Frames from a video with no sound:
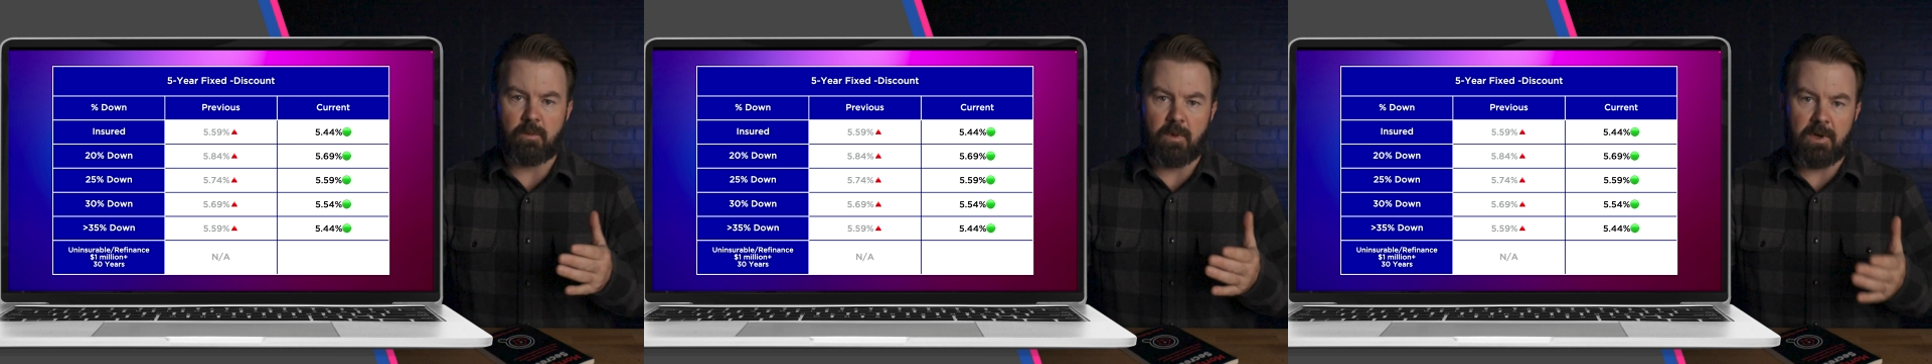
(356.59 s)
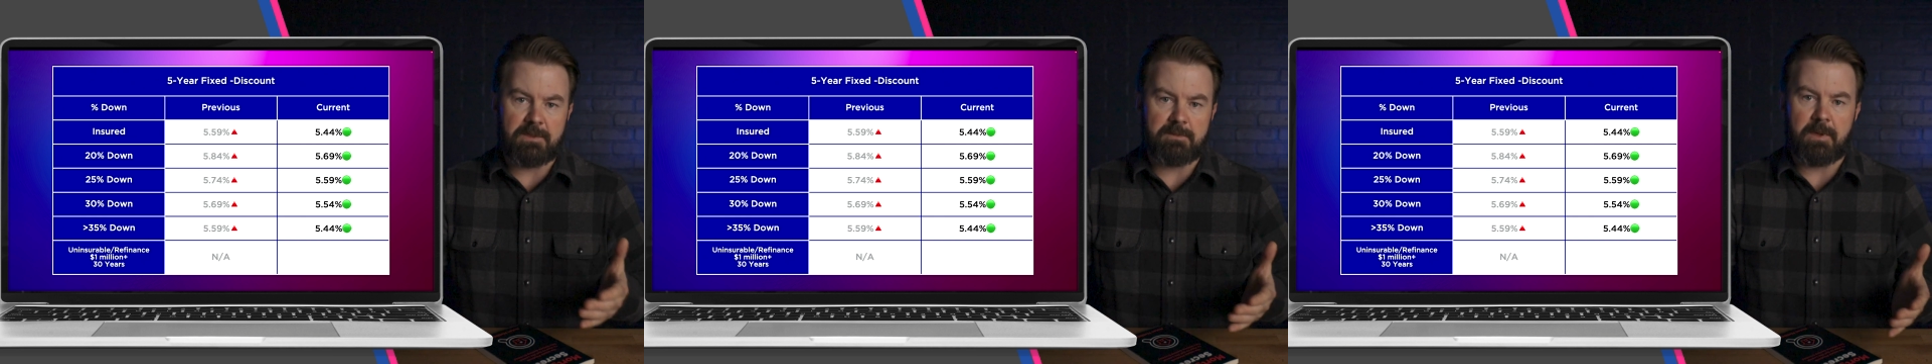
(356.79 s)

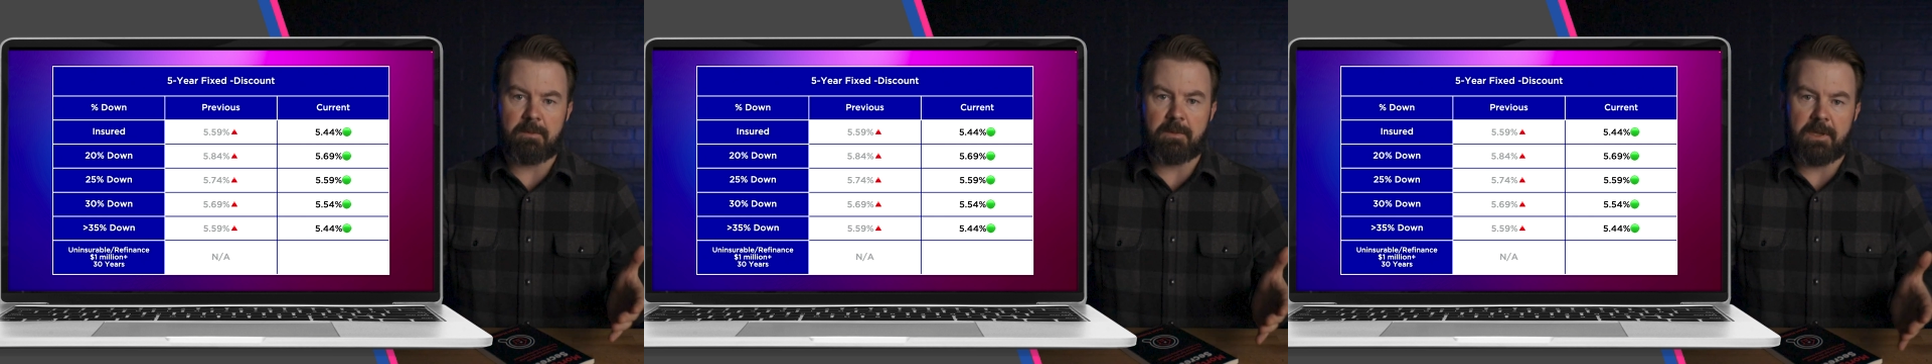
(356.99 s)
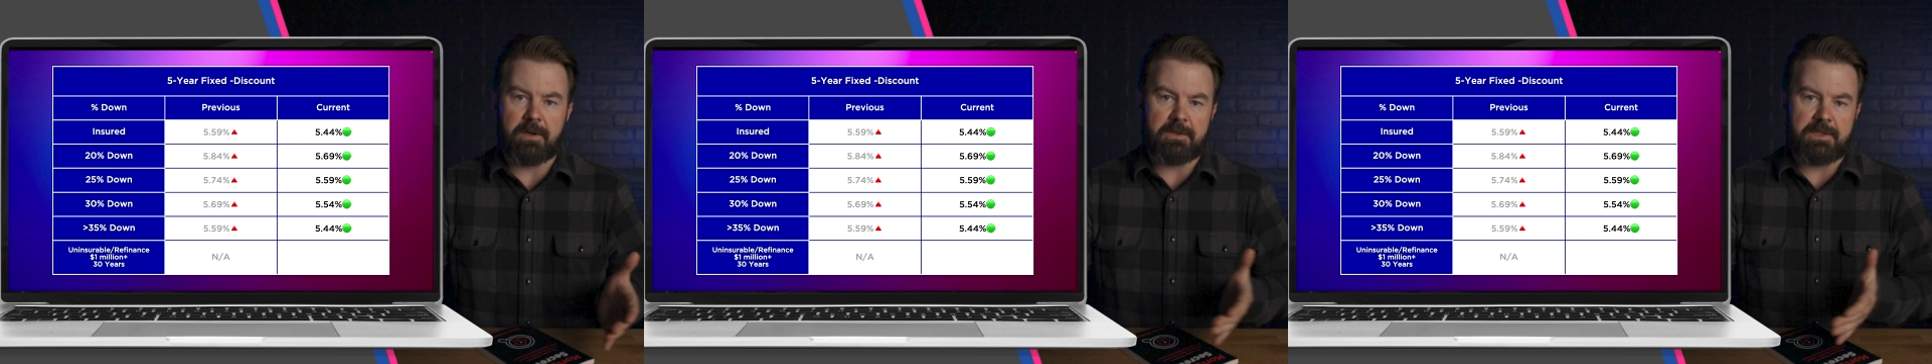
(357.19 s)
once
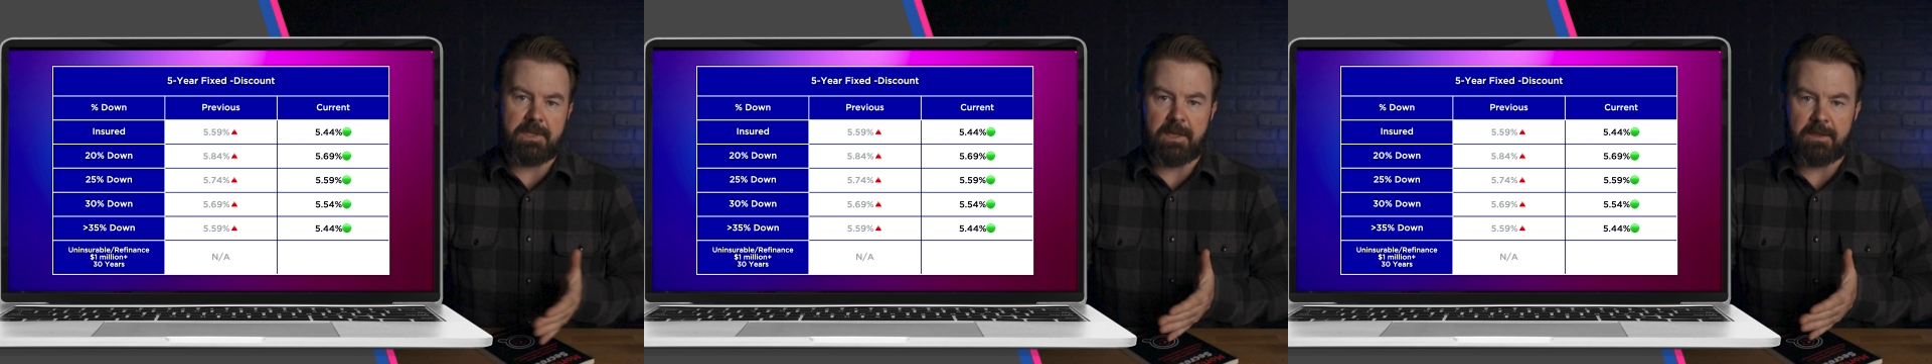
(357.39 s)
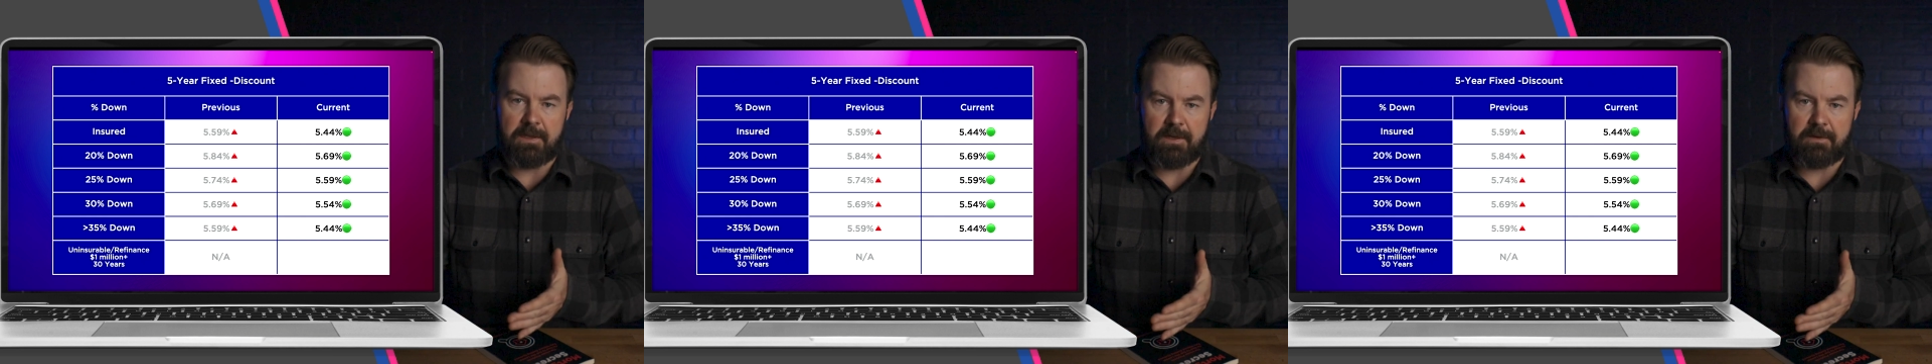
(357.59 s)
people
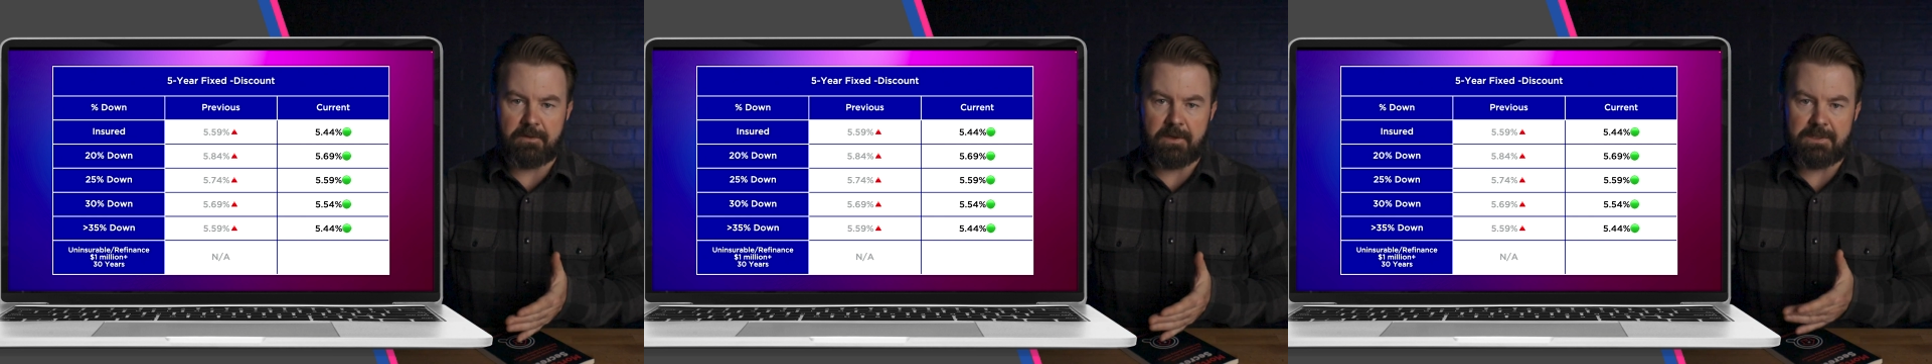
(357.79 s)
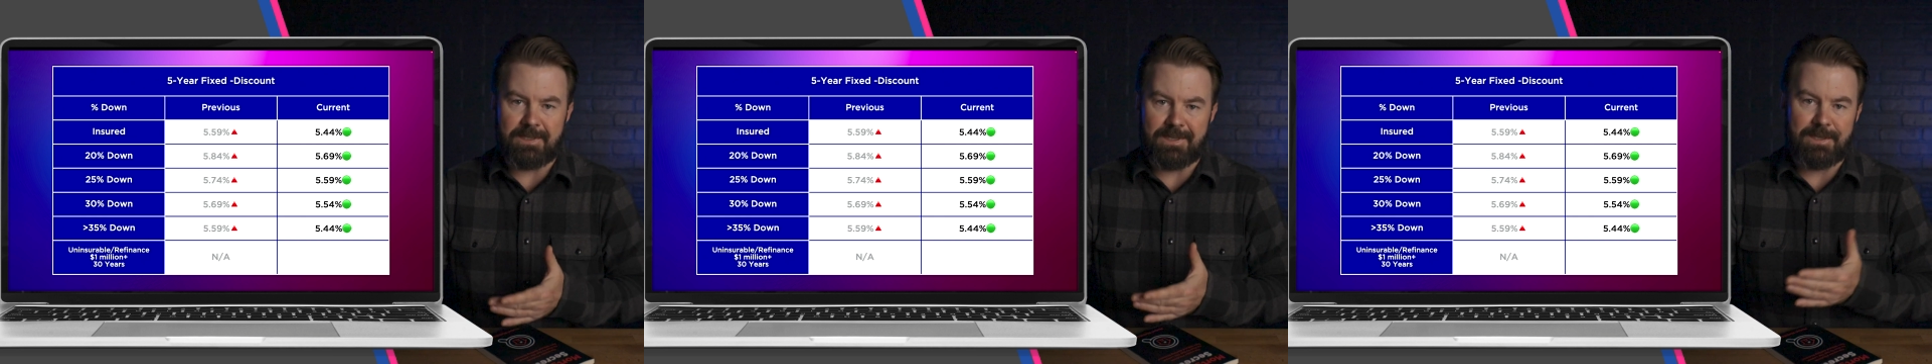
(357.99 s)
understand the difference,